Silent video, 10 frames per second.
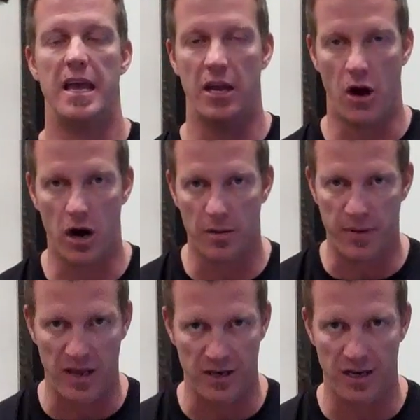In our
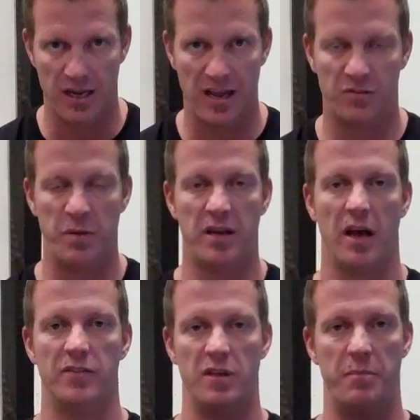opinion, it's
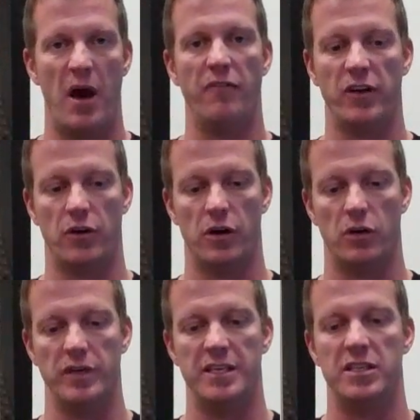because the pelvic
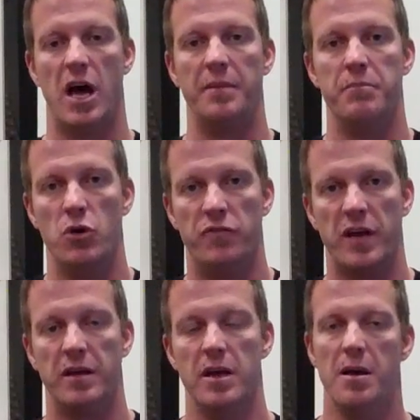girdle is not
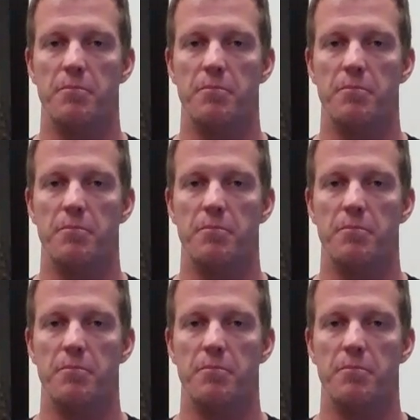moving